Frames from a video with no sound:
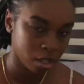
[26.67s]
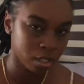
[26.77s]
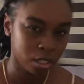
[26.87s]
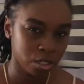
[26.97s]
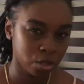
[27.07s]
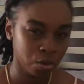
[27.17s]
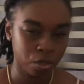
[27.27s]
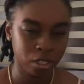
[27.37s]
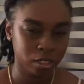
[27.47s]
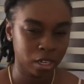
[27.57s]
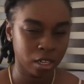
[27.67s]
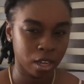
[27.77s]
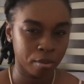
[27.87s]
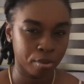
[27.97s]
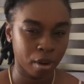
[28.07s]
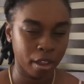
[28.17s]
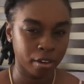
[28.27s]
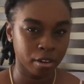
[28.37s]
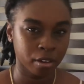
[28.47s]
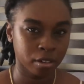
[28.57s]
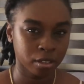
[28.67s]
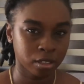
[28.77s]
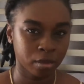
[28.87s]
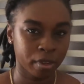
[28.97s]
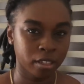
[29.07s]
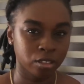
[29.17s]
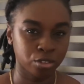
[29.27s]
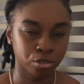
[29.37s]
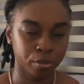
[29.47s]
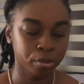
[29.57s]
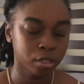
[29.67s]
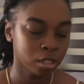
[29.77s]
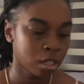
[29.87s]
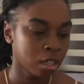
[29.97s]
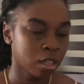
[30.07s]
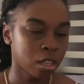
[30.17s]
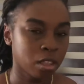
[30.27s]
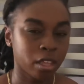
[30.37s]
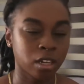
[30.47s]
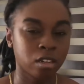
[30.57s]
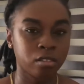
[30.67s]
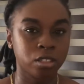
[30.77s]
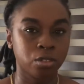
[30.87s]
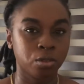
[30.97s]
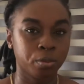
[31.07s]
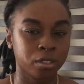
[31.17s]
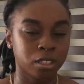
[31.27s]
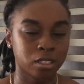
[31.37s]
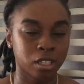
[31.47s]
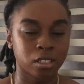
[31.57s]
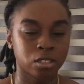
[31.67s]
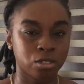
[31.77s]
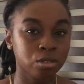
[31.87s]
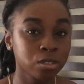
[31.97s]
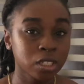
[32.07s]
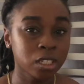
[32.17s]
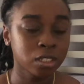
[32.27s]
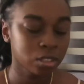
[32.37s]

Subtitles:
there are two things that I got prior to my little trip that I already opened and started using.